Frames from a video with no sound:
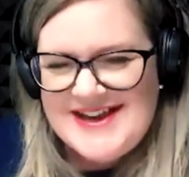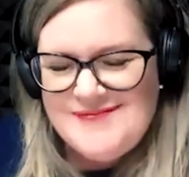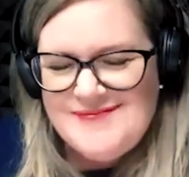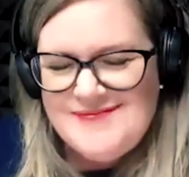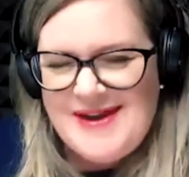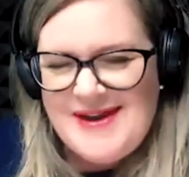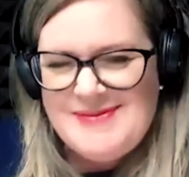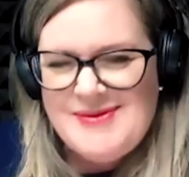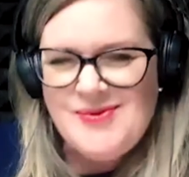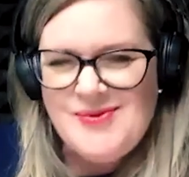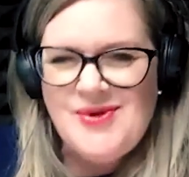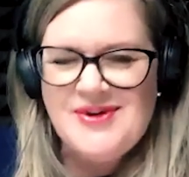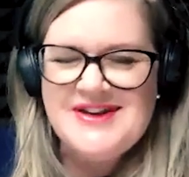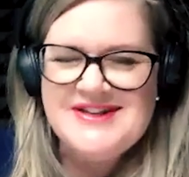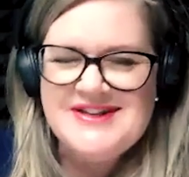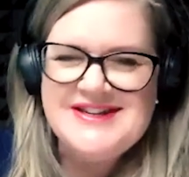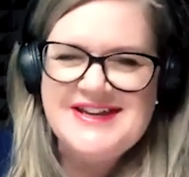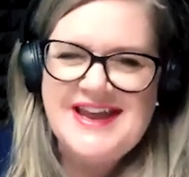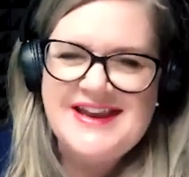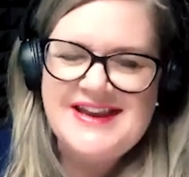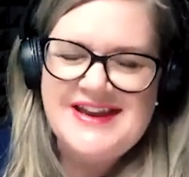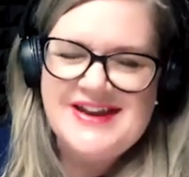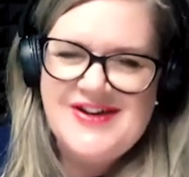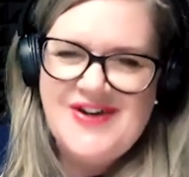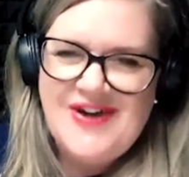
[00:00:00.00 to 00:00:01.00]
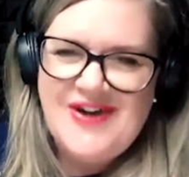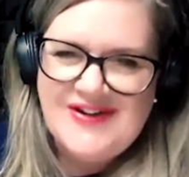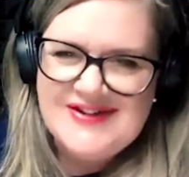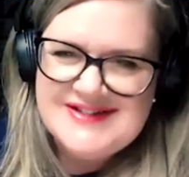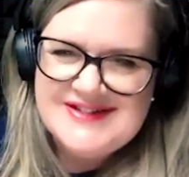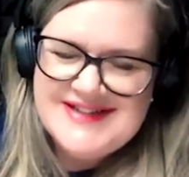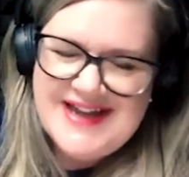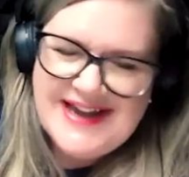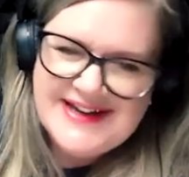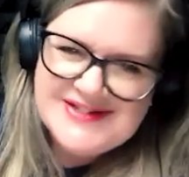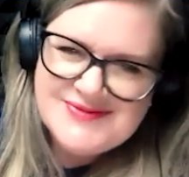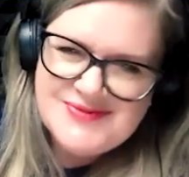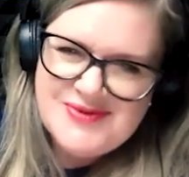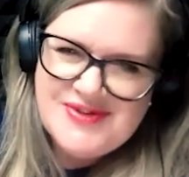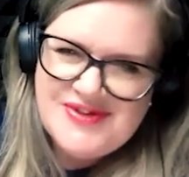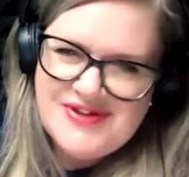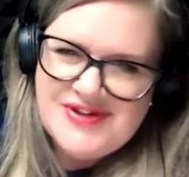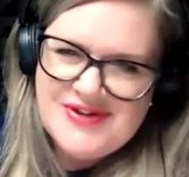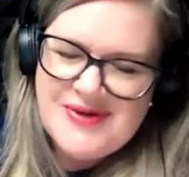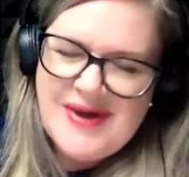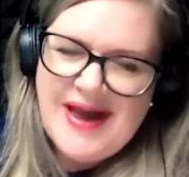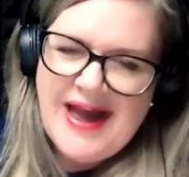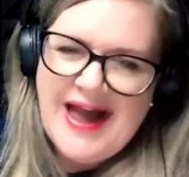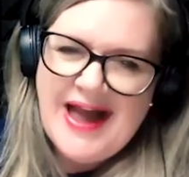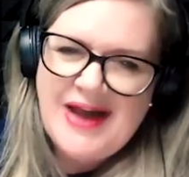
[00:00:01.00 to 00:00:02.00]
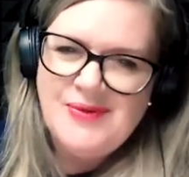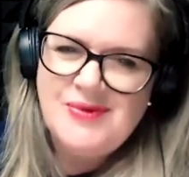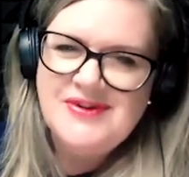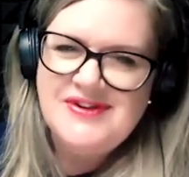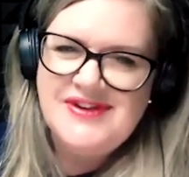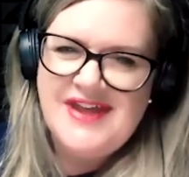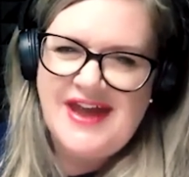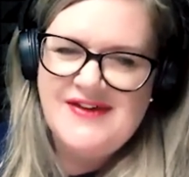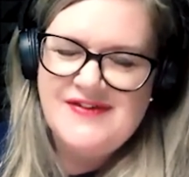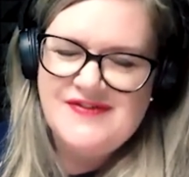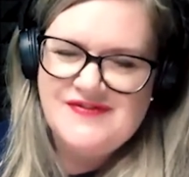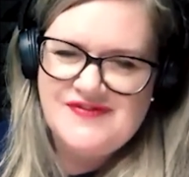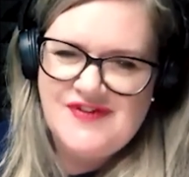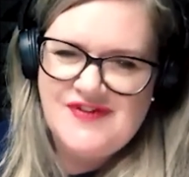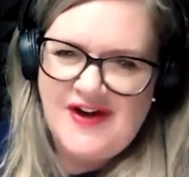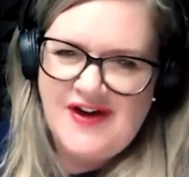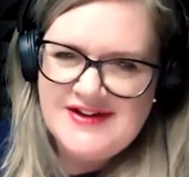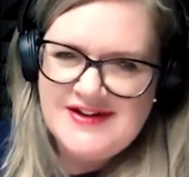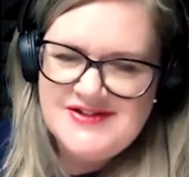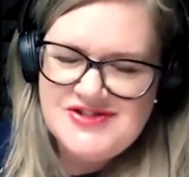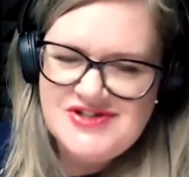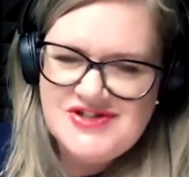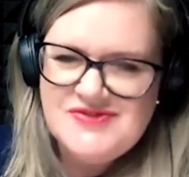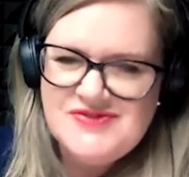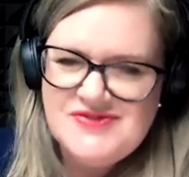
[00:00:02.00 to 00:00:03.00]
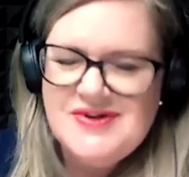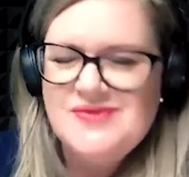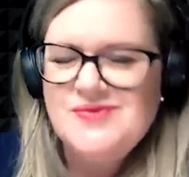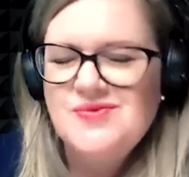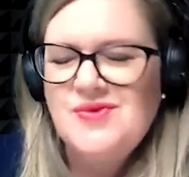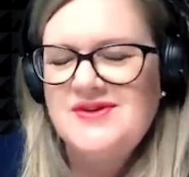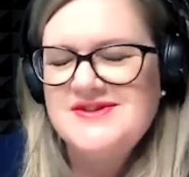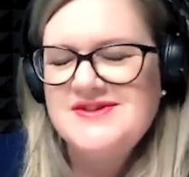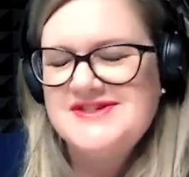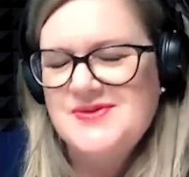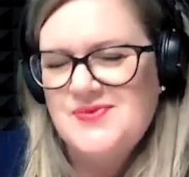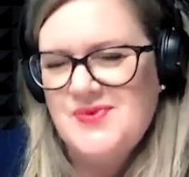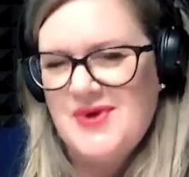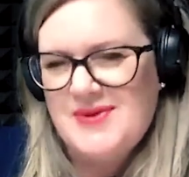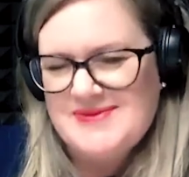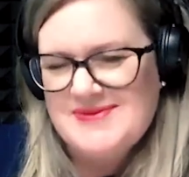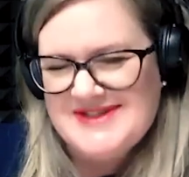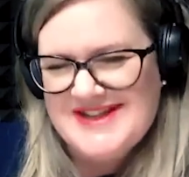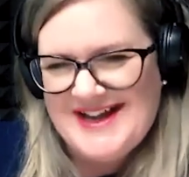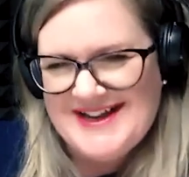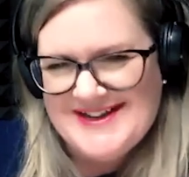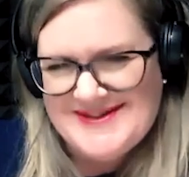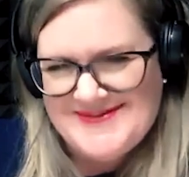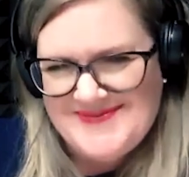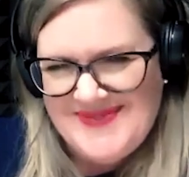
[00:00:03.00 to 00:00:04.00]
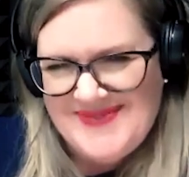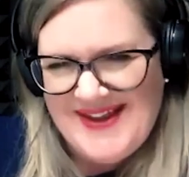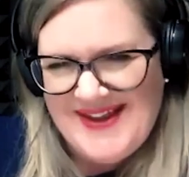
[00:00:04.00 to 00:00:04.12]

if people wanted to get in contact with you how would they find you and what's the oh, website